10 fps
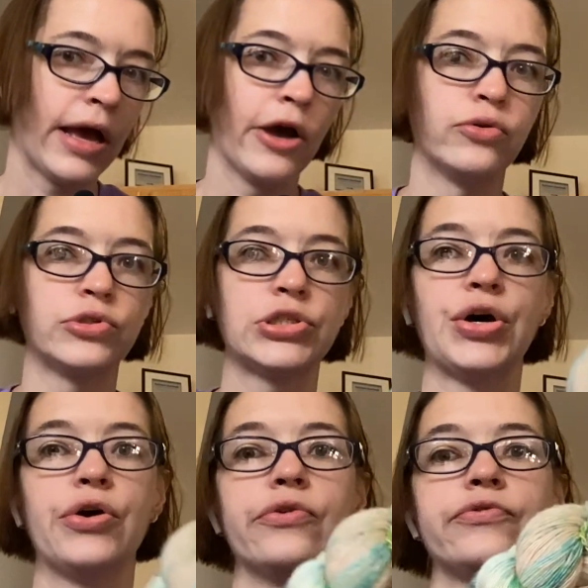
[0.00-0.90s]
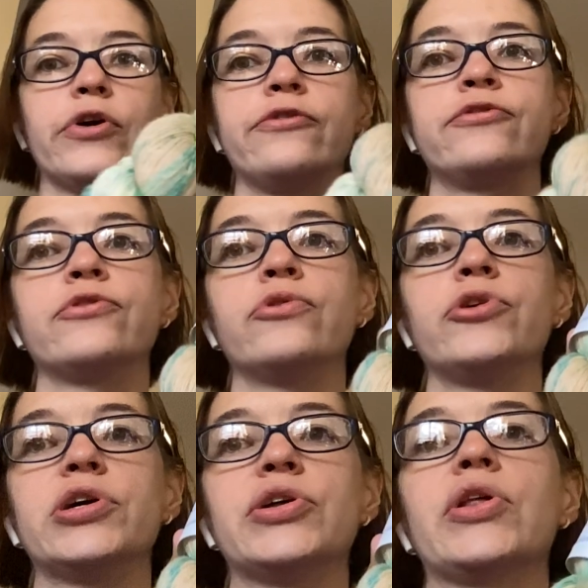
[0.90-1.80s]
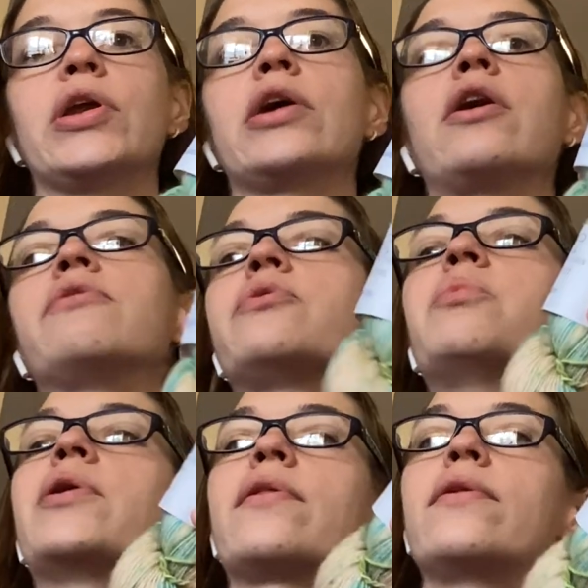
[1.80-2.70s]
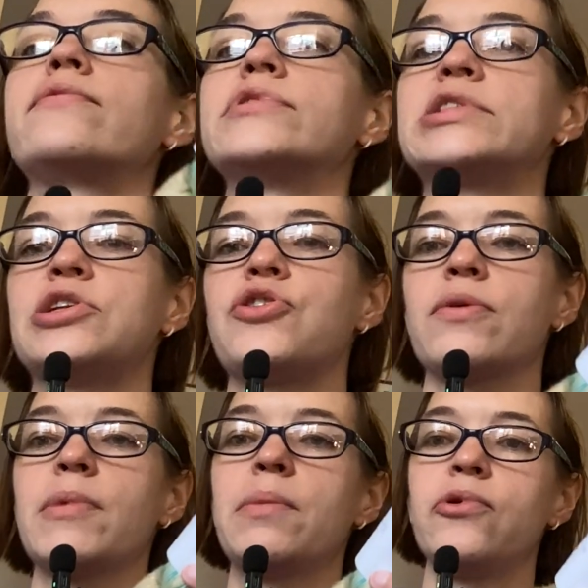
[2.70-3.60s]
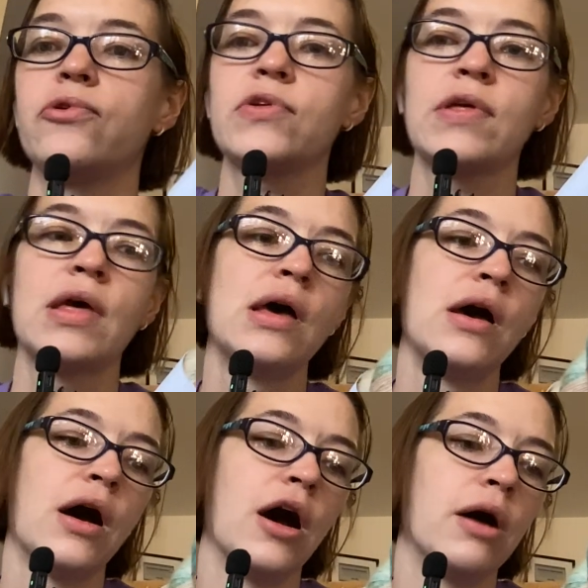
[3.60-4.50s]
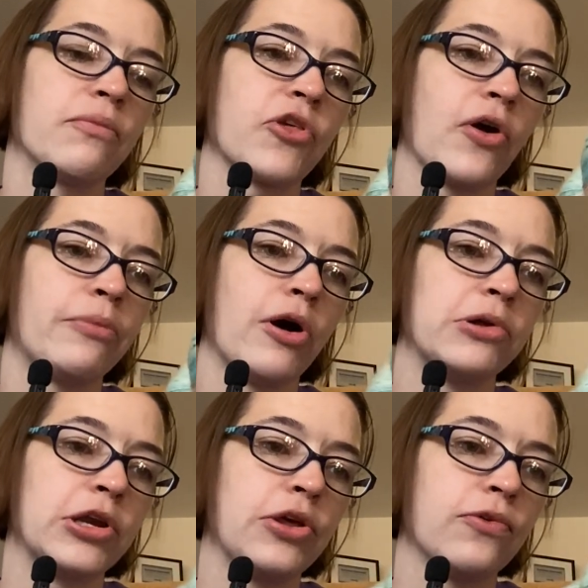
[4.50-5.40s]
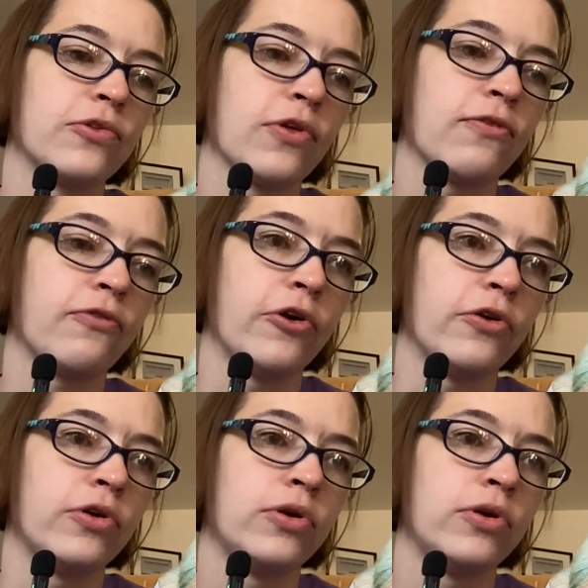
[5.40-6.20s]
out of Florida that I got from one of the Love and Stitches members. So I'm probably going to use this for,